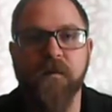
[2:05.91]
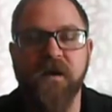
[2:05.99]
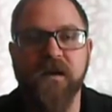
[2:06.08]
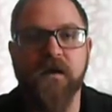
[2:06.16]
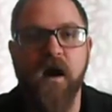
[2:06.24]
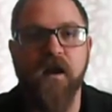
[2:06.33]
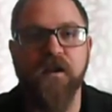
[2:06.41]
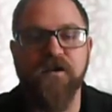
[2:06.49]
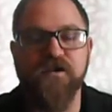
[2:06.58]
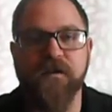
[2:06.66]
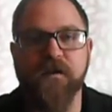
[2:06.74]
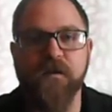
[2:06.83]

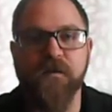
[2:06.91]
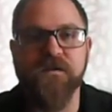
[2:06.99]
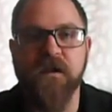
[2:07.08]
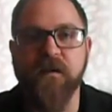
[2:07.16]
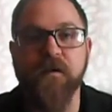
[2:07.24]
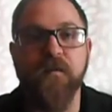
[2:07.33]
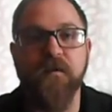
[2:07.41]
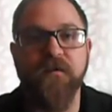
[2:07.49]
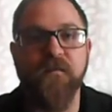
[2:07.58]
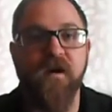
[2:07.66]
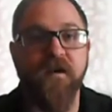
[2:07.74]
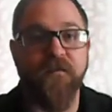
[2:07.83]
acknowledge that there was a
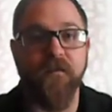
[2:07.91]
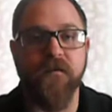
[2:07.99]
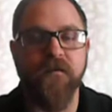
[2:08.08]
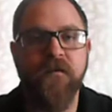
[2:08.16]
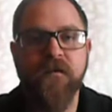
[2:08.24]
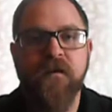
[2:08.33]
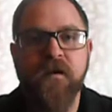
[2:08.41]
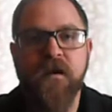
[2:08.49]
therapist present.